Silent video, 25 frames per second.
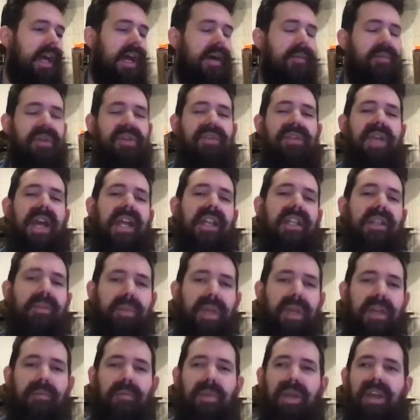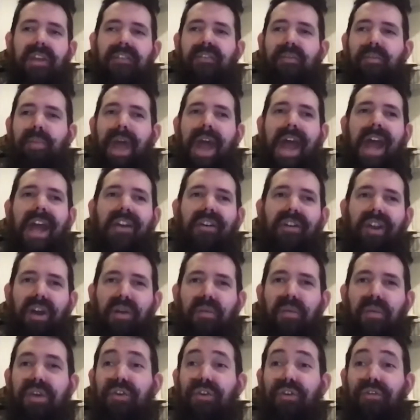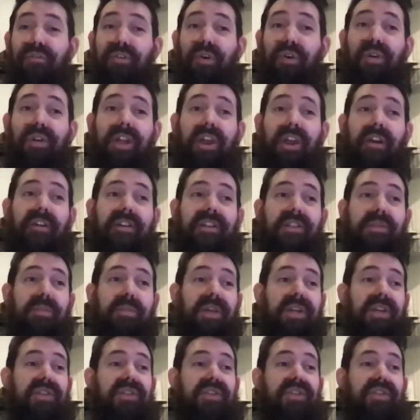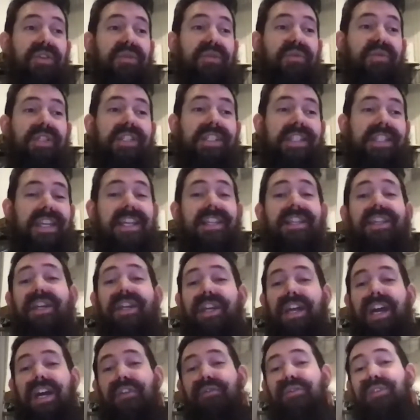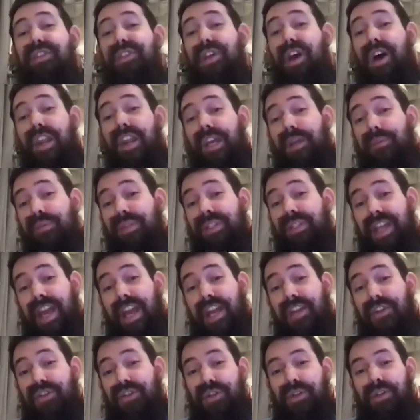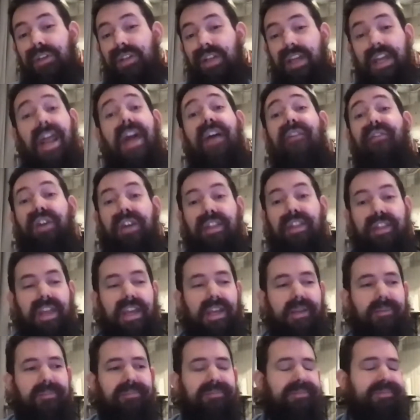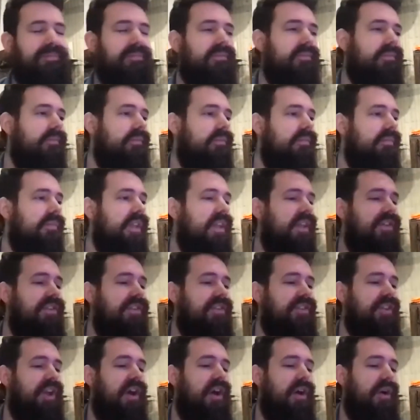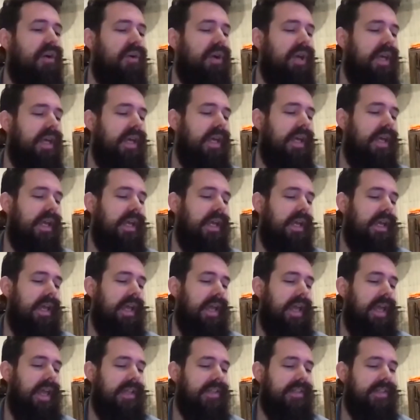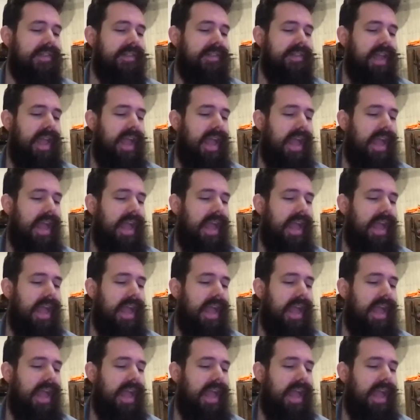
you tend to be a bit of a pack rat when you're a Foley artist because you see the kind of sonic potential in everything. So it's